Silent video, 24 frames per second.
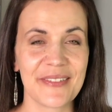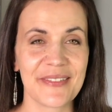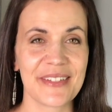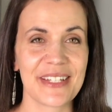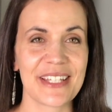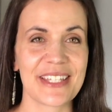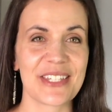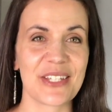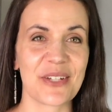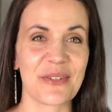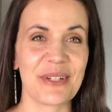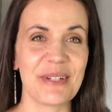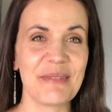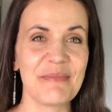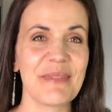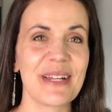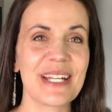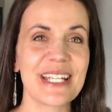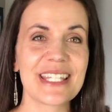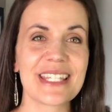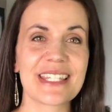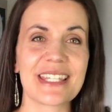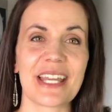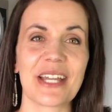So it
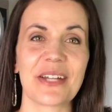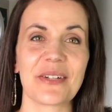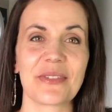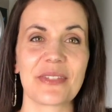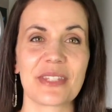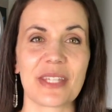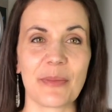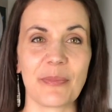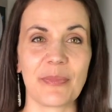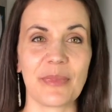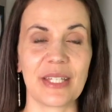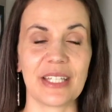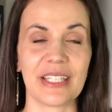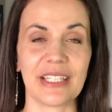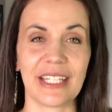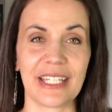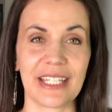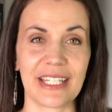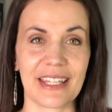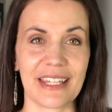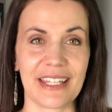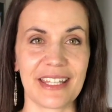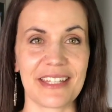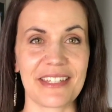might sound something
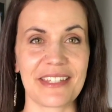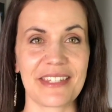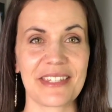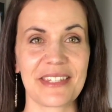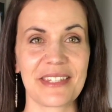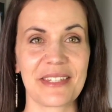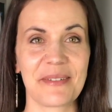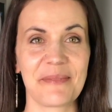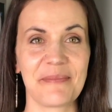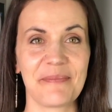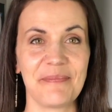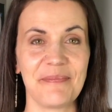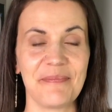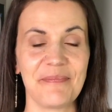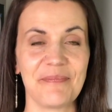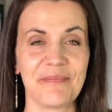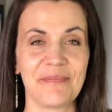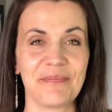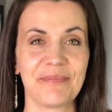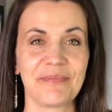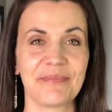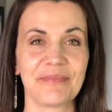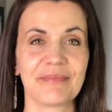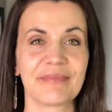like this.
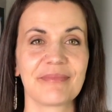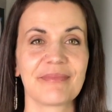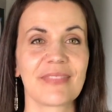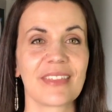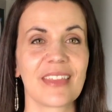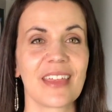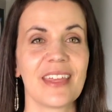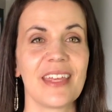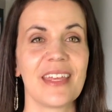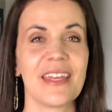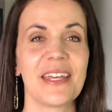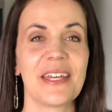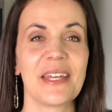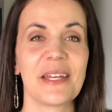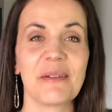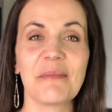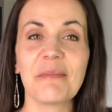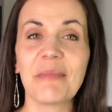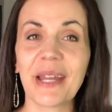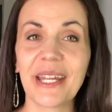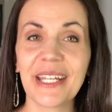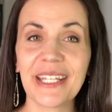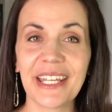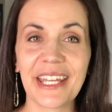
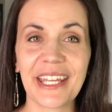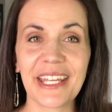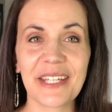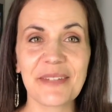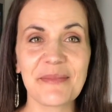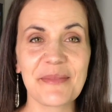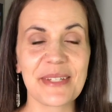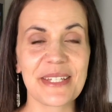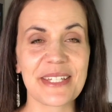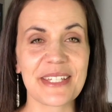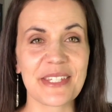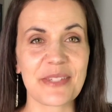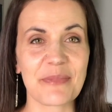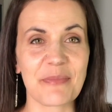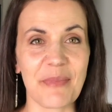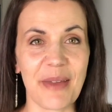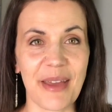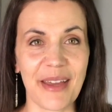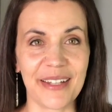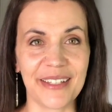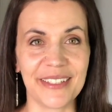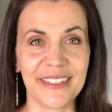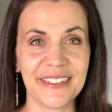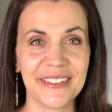My name is
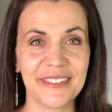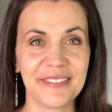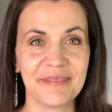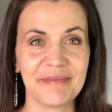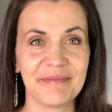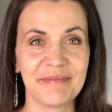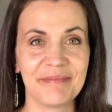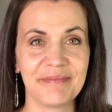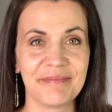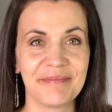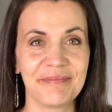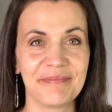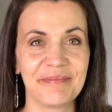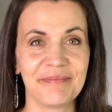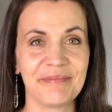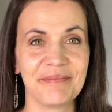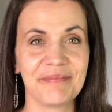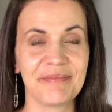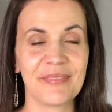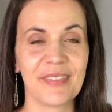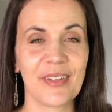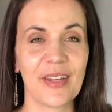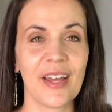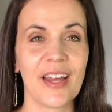Mal.
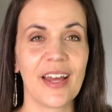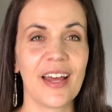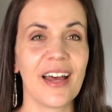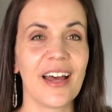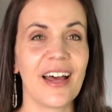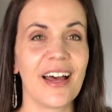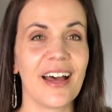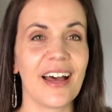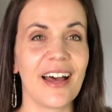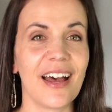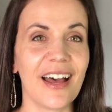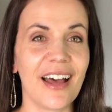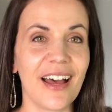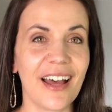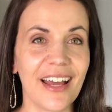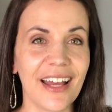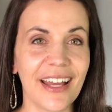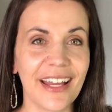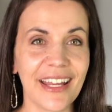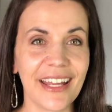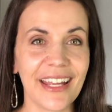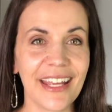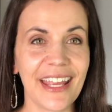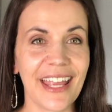
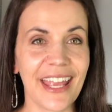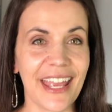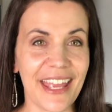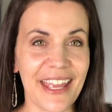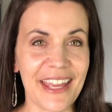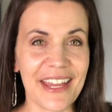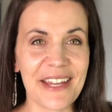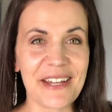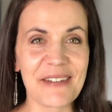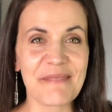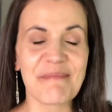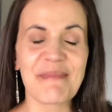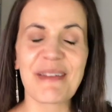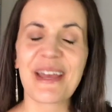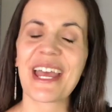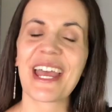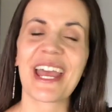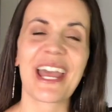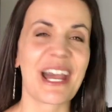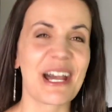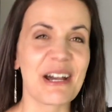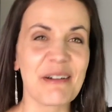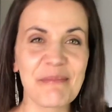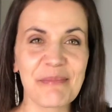I am
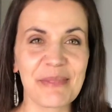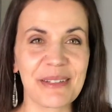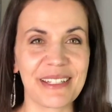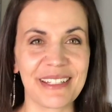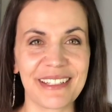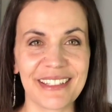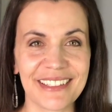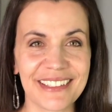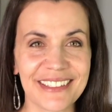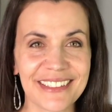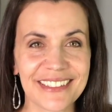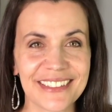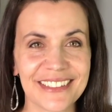happy.